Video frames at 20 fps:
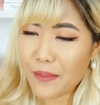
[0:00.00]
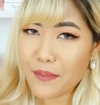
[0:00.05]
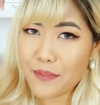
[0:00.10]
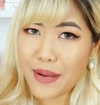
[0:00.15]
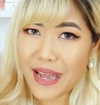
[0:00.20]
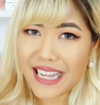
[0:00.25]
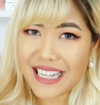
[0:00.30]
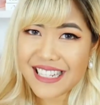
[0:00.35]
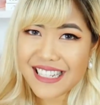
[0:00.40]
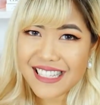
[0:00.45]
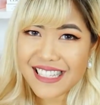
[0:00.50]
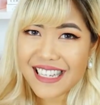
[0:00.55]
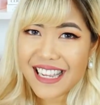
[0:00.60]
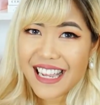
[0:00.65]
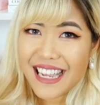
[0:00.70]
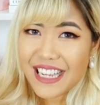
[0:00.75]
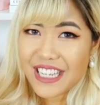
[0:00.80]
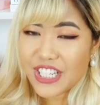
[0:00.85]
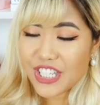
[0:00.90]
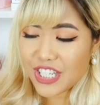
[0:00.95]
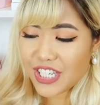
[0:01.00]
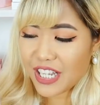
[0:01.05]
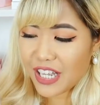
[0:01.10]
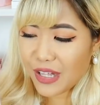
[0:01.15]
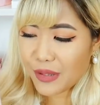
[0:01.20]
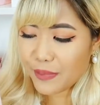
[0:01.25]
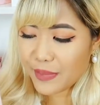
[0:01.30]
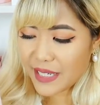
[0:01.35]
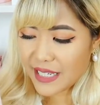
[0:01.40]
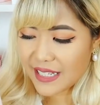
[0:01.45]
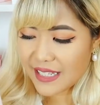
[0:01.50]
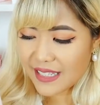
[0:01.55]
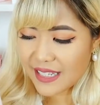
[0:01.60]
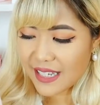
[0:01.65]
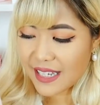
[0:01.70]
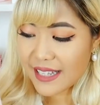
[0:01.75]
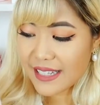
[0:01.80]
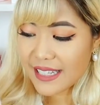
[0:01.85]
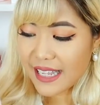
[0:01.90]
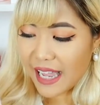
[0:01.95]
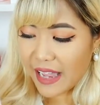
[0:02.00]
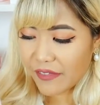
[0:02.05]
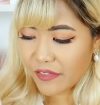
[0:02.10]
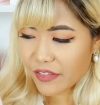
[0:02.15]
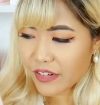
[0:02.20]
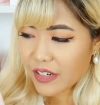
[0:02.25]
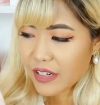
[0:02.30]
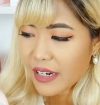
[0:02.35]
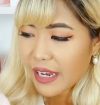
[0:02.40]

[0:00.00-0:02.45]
best Chanel pieces ever,